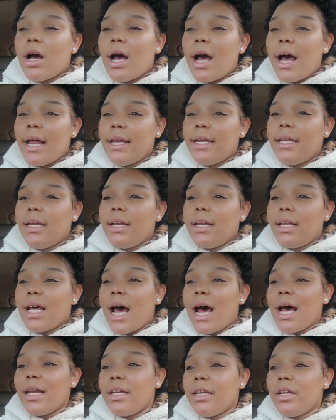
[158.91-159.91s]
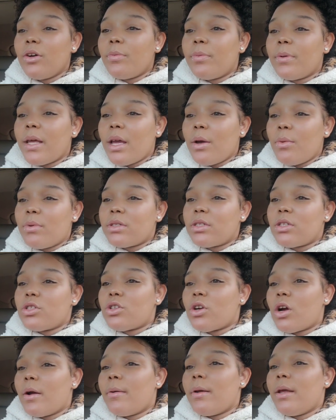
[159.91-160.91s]
I did the ideal plan was to
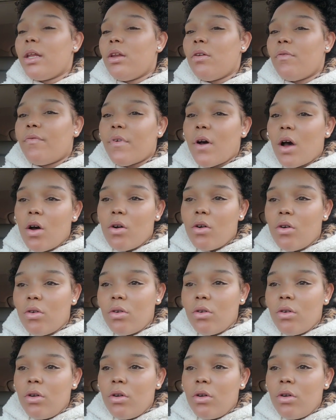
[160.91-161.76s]
start in the fall.